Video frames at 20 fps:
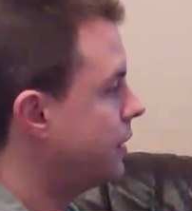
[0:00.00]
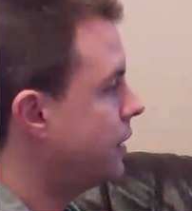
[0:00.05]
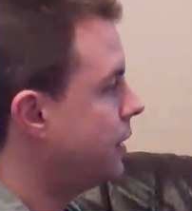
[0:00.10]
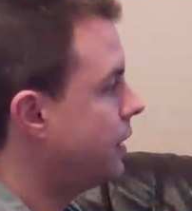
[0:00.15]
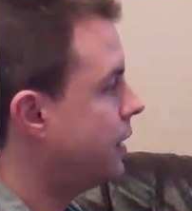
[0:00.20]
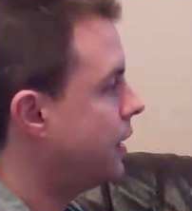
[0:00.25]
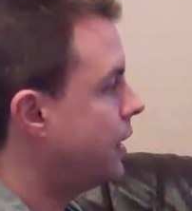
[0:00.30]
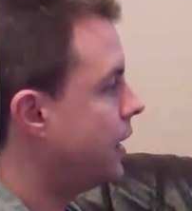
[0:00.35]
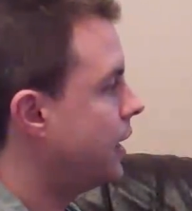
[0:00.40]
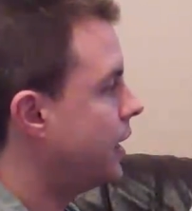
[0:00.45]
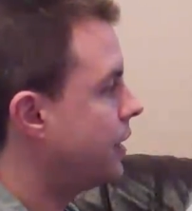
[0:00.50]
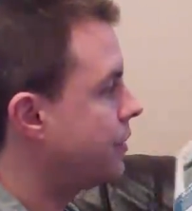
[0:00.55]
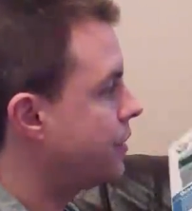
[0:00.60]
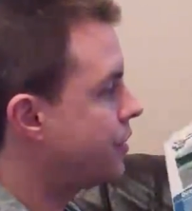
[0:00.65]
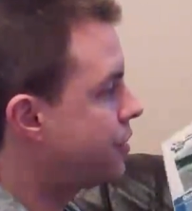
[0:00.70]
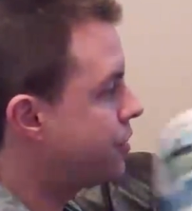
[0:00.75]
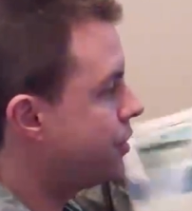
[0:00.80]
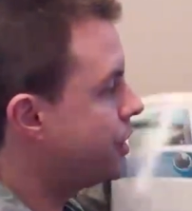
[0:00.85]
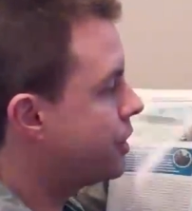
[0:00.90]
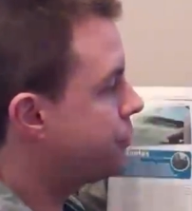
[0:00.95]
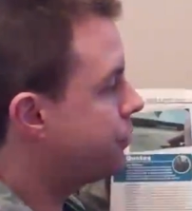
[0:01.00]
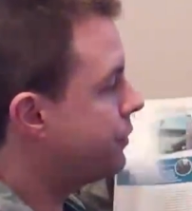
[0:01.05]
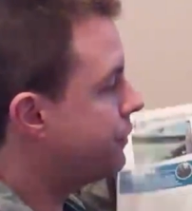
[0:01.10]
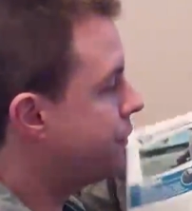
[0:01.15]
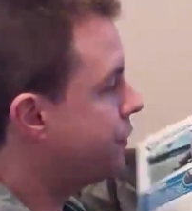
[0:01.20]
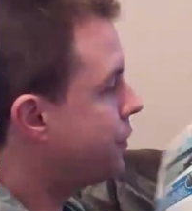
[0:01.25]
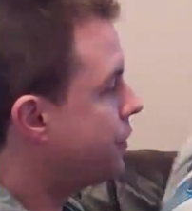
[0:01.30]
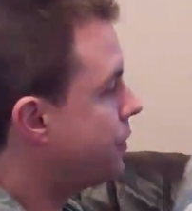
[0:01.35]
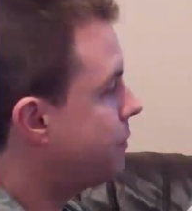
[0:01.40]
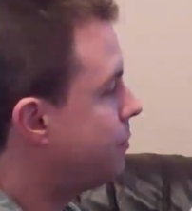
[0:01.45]
The third
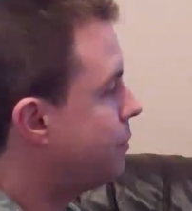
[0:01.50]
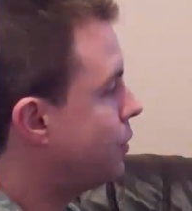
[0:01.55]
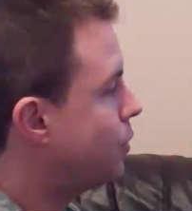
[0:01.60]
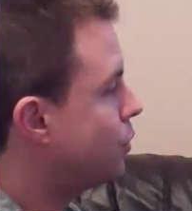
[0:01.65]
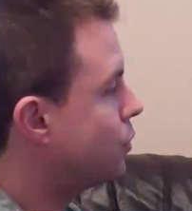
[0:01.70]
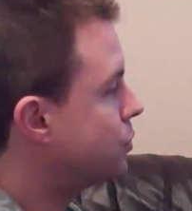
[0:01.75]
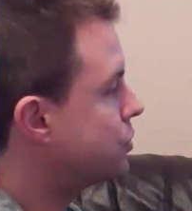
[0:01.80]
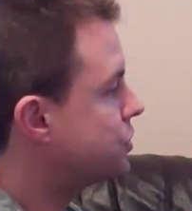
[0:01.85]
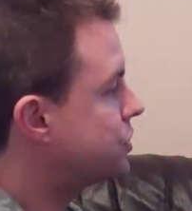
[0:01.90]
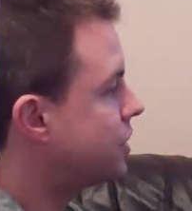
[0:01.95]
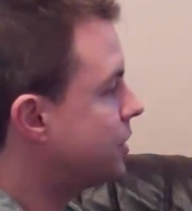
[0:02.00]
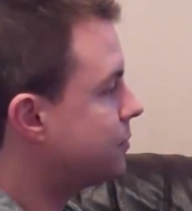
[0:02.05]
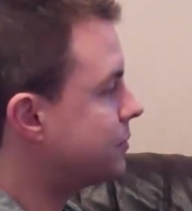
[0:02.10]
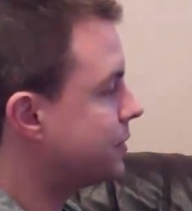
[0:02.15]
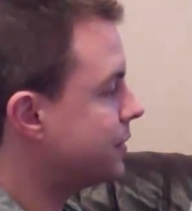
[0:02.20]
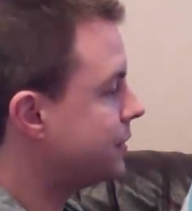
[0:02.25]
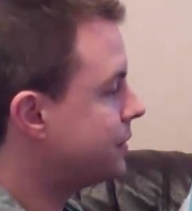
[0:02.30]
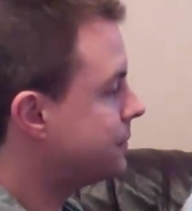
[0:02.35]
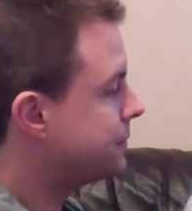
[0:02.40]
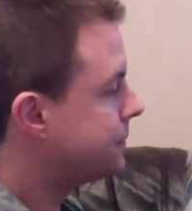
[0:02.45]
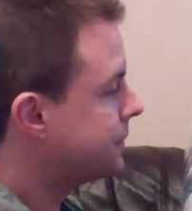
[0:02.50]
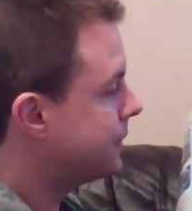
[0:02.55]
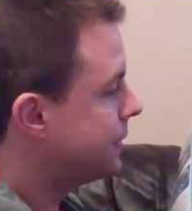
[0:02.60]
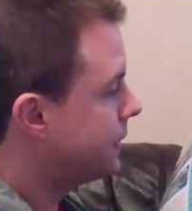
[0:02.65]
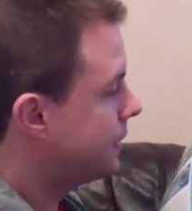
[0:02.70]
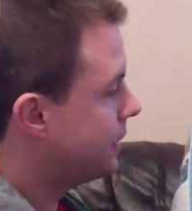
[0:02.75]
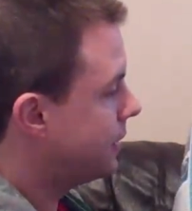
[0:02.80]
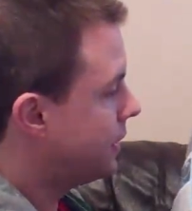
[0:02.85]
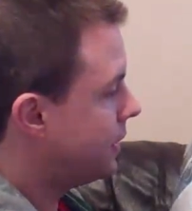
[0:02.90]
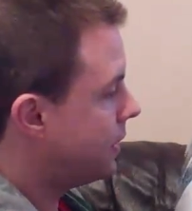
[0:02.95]
reviewer, Paul Sumner,
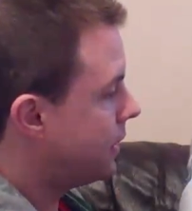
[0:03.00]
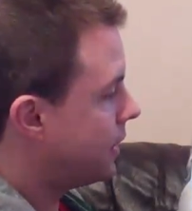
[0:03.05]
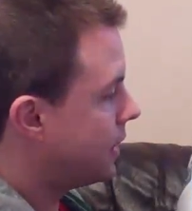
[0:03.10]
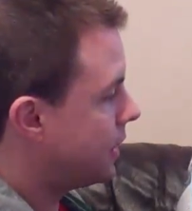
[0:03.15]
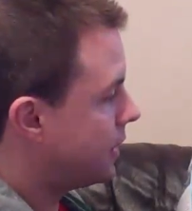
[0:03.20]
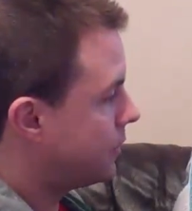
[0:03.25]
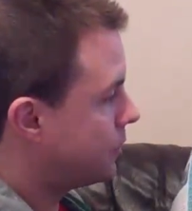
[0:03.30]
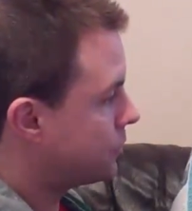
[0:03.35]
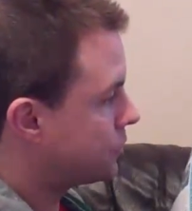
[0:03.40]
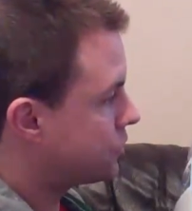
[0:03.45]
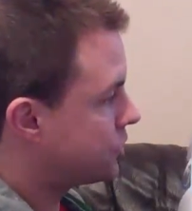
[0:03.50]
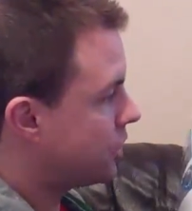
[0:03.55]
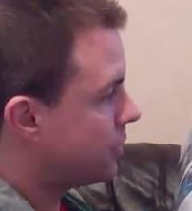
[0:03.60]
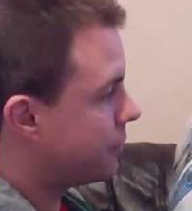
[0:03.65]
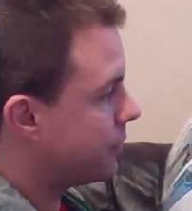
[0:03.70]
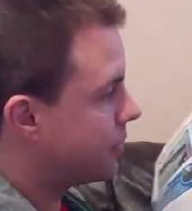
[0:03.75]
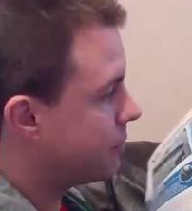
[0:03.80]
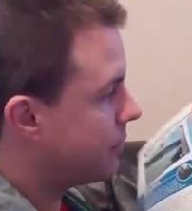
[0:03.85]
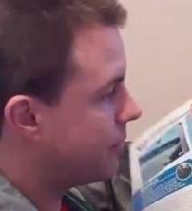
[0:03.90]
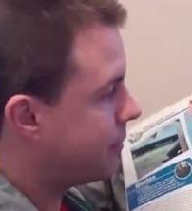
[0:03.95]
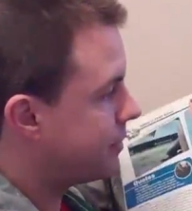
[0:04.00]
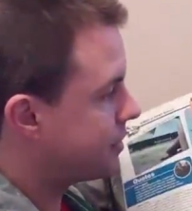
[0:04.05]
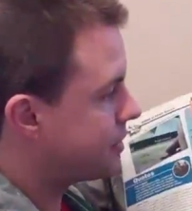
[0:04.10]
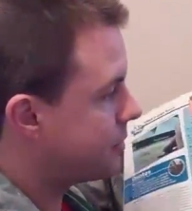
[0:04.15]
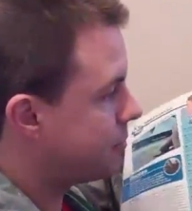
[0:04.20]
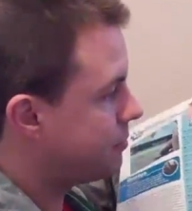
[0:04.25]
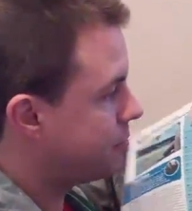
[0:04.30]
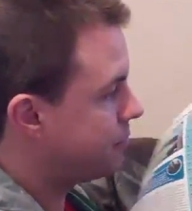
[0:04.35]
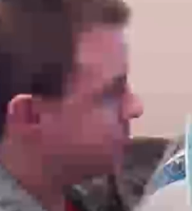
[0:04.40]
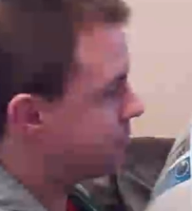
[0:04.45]
or Summer, maybe it's a
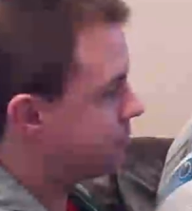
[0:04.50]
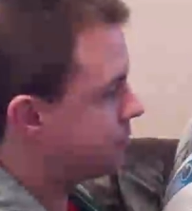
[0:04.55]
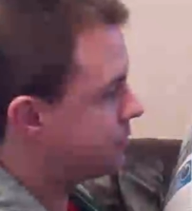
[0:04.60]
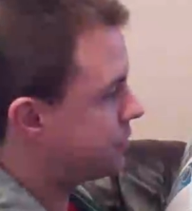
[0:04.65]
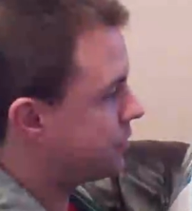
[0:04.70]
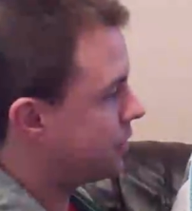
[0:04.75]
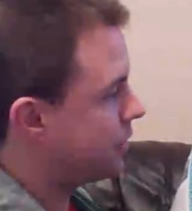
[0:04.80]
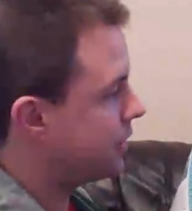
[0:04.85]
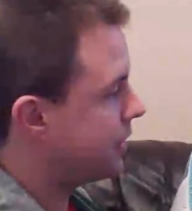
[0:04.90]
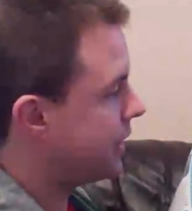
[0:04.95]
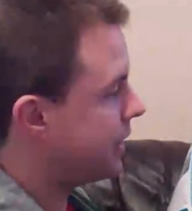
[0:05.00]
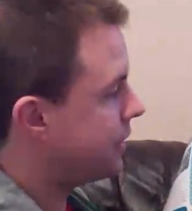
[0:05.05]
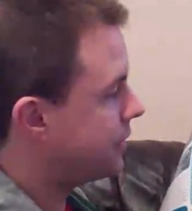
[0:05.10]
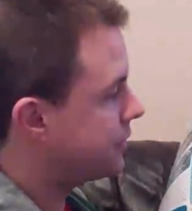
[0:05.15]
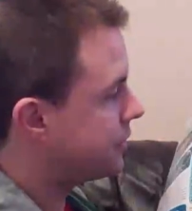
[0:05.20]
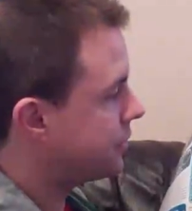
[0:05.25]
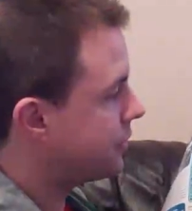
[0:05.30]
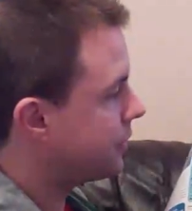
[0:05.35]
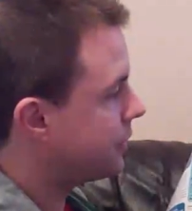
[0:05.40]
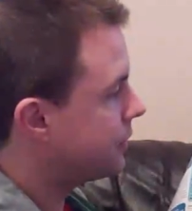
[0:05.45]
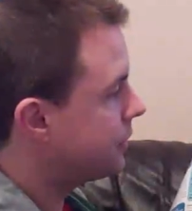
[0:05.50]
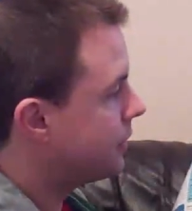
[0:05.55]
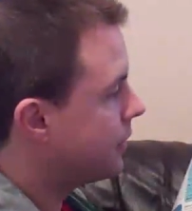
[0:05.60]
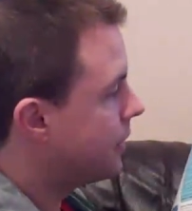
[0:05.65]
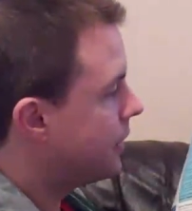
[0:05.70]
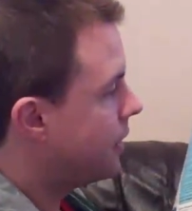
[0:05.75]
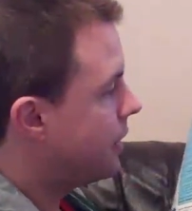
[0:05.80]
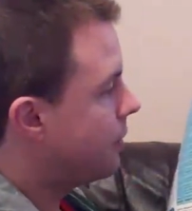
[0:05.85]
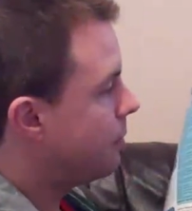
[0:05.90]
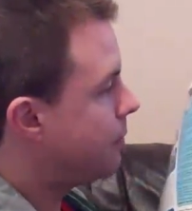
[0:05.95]
silent N, I don't know.
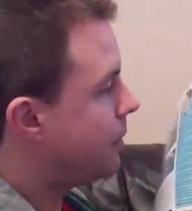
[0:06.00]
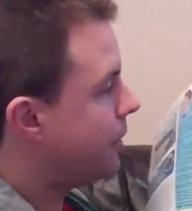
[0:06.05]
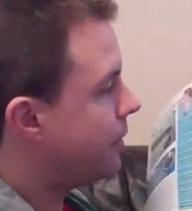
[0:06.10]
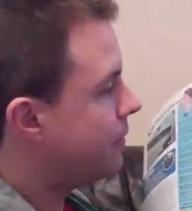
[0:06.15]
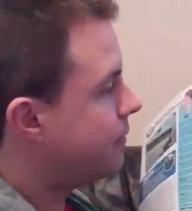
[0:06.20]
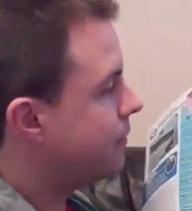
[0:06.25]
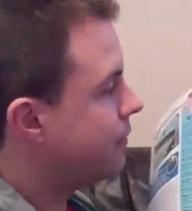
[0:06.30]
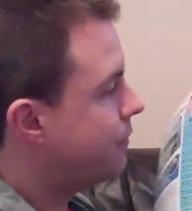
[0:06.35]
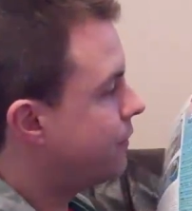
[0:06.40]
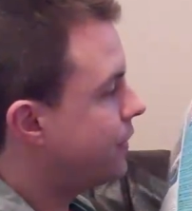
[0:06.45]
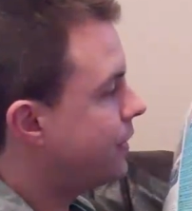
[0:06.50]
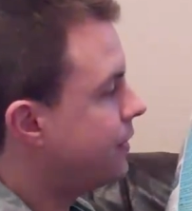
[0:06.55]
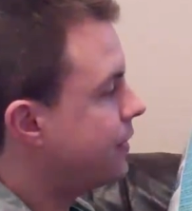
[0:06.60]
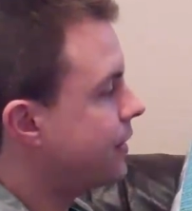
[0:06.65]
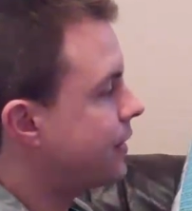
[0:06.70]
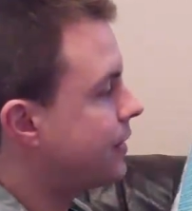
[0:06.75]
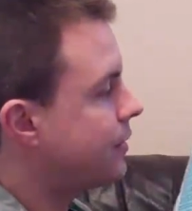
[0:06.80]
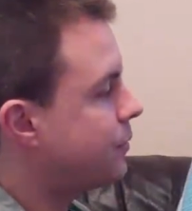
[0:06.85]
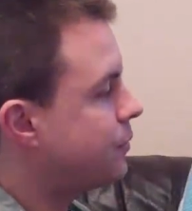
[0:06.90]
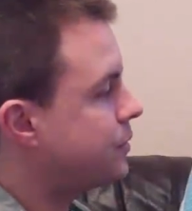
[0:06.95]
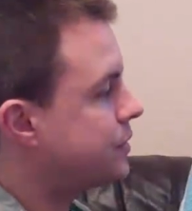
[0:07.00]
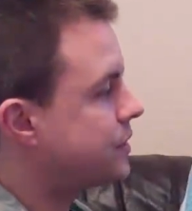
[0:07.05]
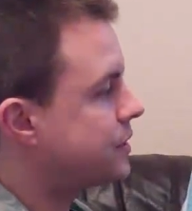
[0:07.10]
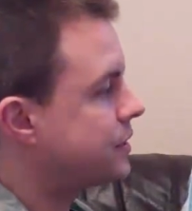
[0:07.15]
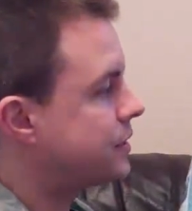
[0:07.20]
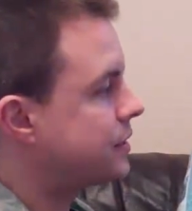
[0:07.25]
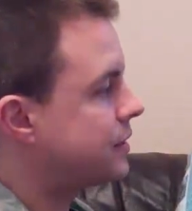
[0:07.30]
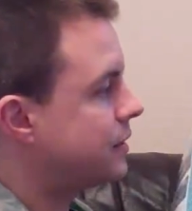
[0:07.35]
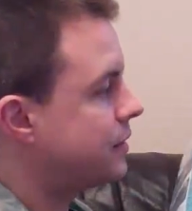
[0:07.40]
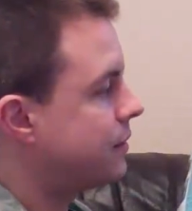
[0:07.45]
But funny thing was,
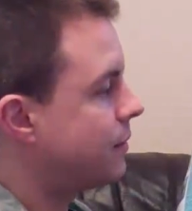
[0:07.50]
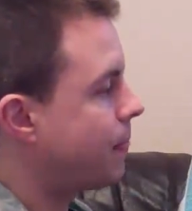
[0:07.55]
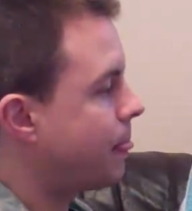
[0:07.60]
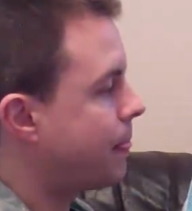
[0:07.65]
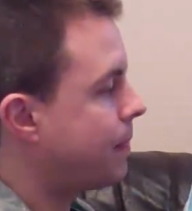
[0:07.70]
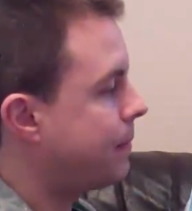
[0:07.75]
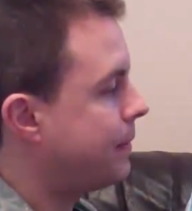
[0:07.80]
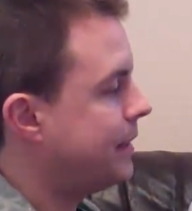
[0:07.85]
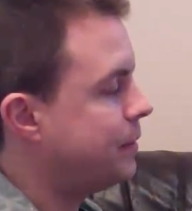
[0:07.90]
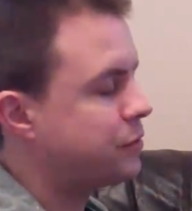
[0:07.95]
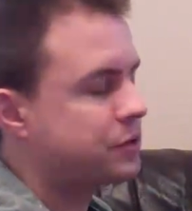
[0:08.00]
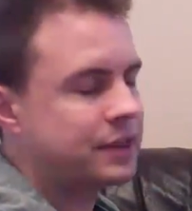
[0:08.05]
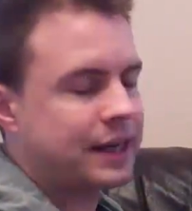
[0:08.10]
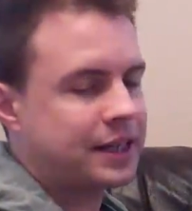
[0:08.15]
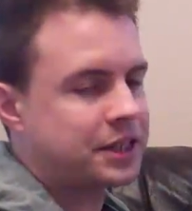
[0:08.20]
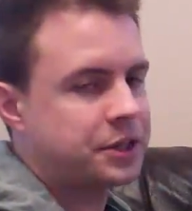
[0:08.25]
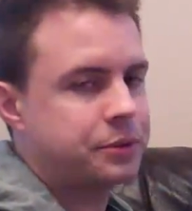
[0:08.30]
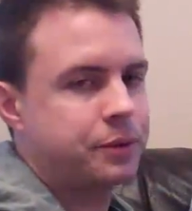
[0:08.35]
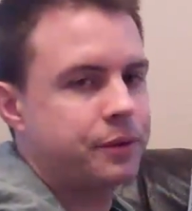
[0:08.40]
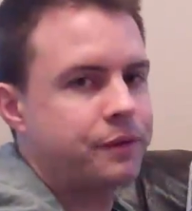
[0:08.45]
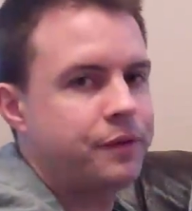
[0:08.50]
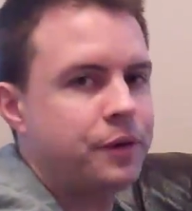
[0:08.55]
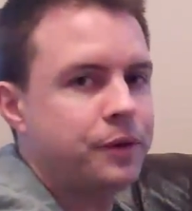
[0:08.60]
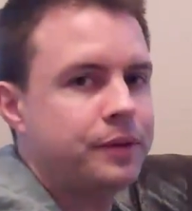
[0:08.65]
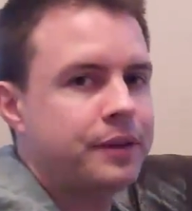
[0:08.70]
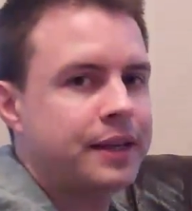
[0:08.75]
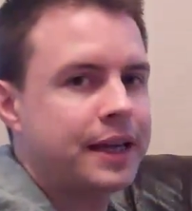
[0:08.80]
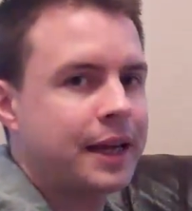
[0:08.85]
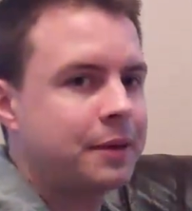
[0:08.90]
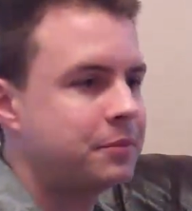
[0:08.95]
he wasn't actually reviewing the
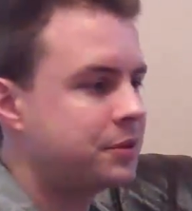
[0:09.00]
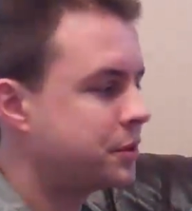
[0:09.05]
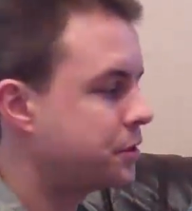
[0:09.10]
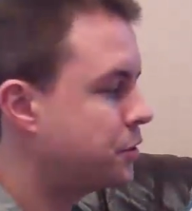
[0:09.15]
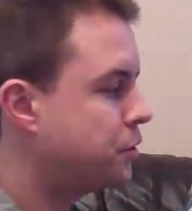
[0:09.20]
games at all.